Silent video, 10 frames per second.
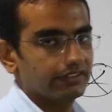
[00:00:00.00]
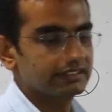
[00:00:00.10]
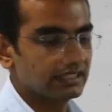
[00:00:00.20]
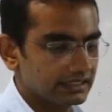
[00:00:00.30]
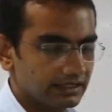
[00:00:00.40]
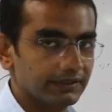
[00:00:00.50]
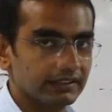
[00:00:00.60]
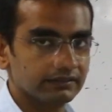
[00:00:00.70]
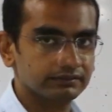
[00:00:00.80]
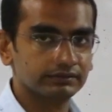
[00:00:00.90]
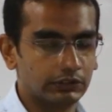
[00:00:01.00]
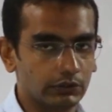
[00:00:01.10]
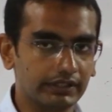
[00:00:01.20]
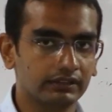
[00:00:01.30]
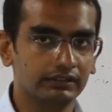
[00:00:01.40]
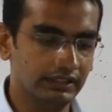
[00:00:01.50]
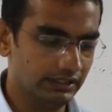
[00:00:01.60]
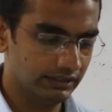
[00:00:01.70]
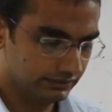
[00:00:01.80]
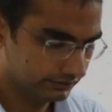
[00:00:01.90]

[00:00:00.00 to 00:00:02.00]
number 50, start attempting. Okay.